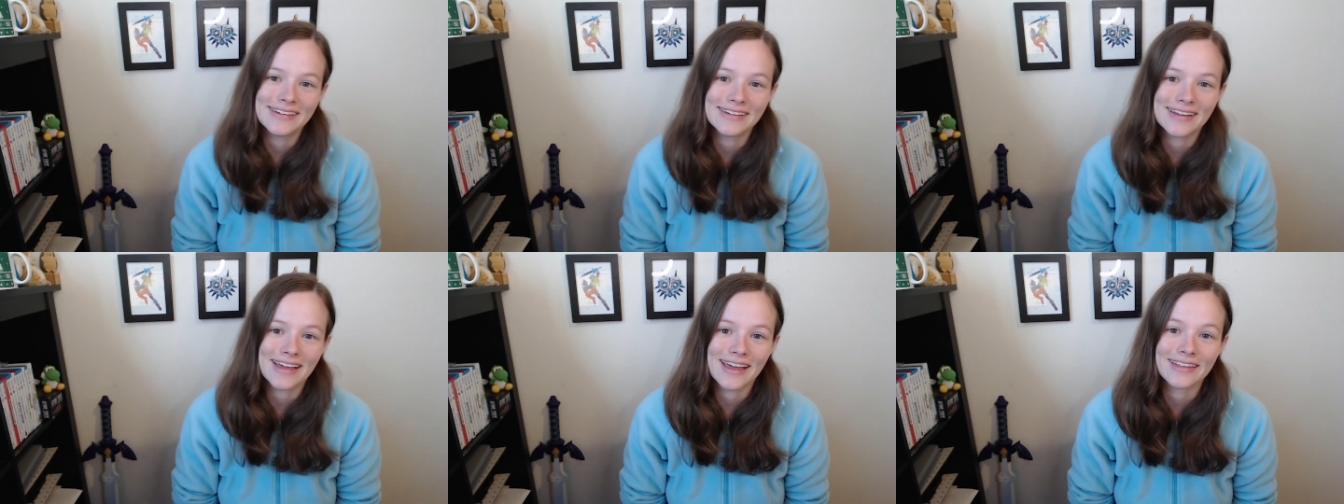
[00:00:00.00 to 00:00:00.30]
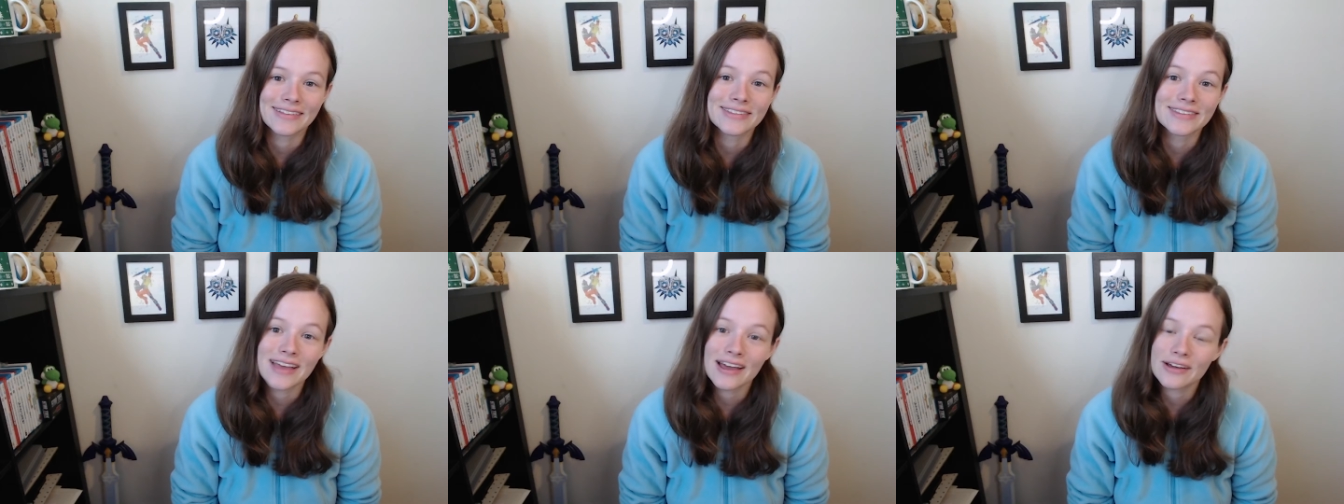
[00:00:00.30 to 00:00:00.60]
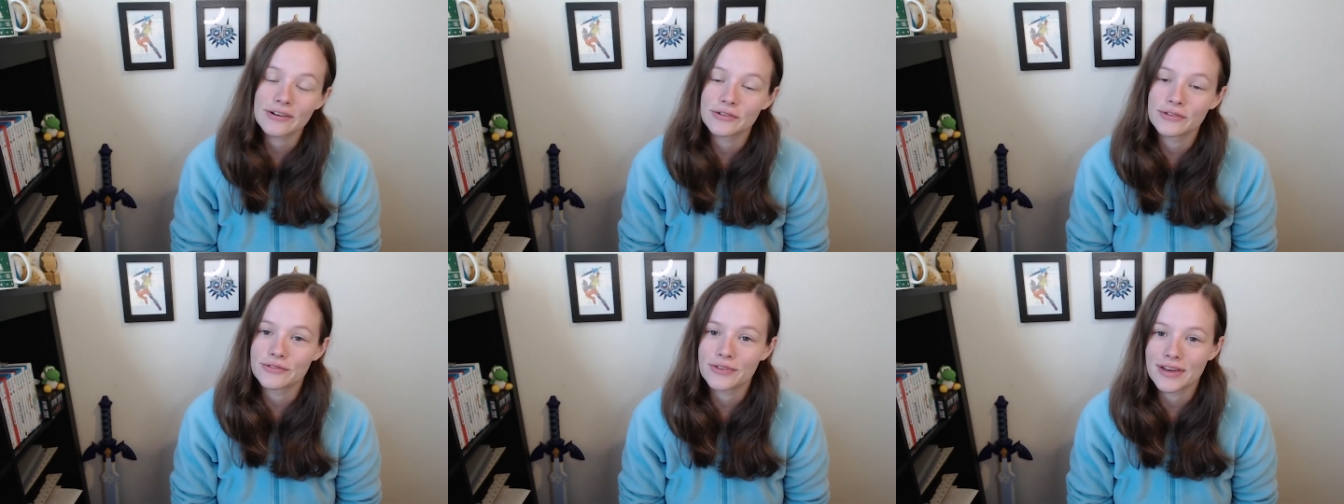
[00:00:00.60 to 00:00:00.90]
and
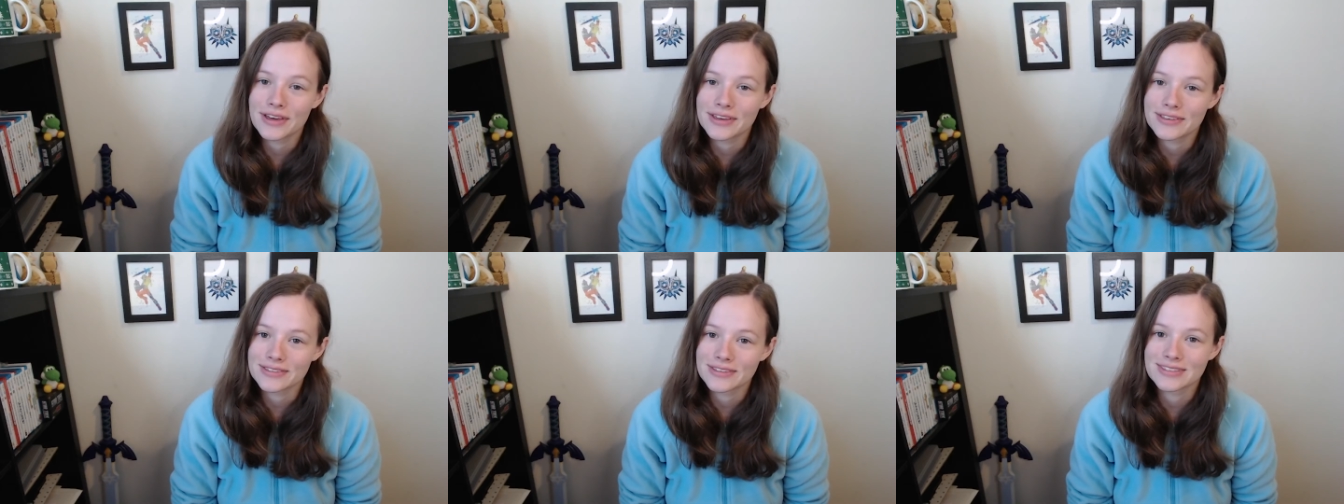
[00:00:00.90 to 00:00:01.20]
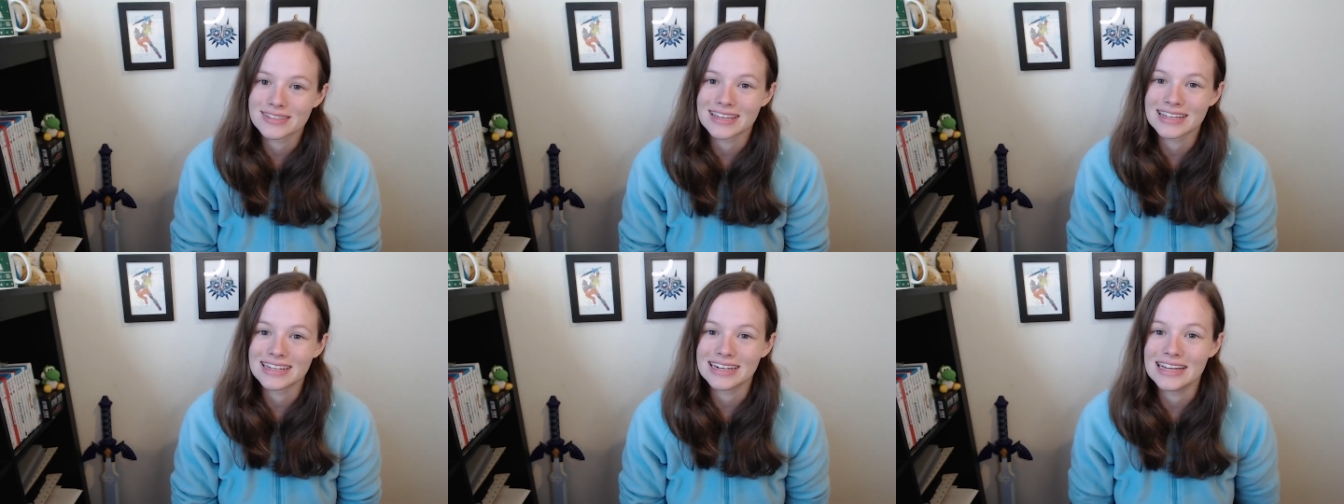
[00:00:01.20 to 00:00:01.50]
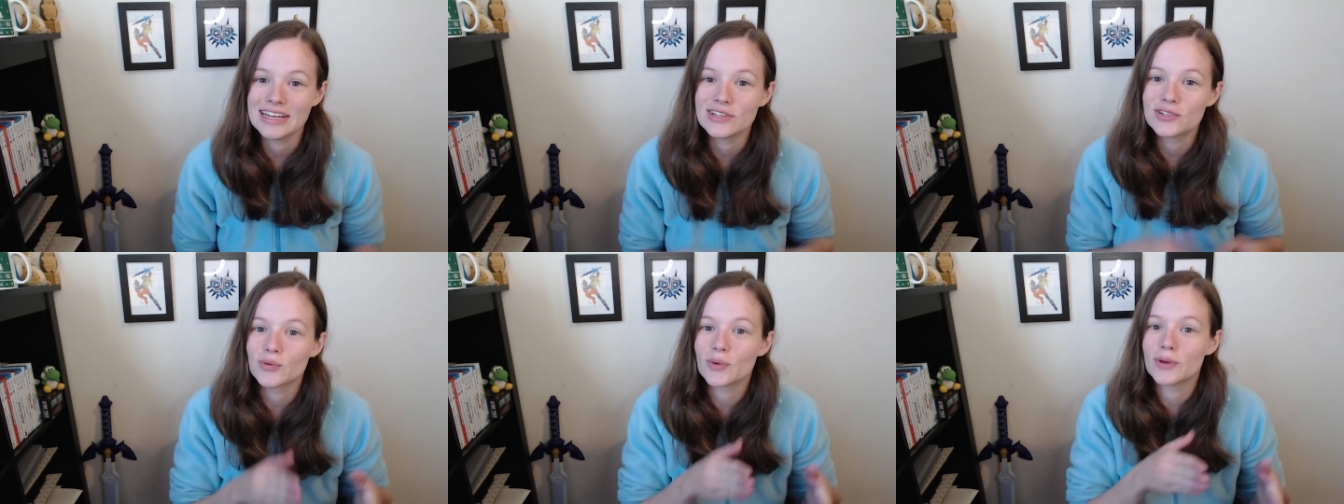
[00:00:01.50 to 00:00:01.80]
Saturn phases, and
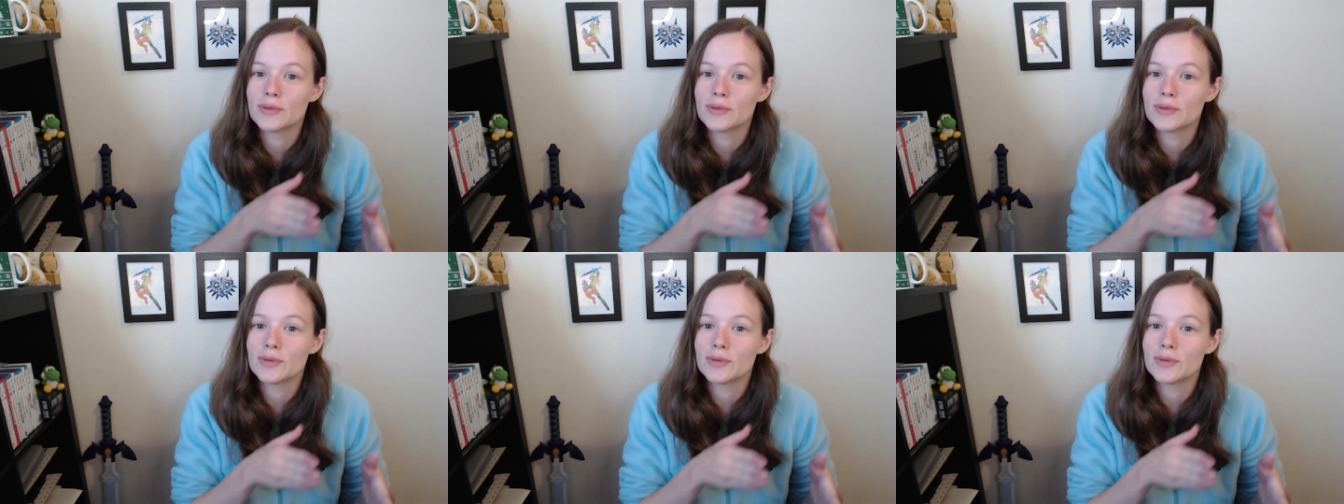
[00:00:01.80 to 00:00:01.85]
each one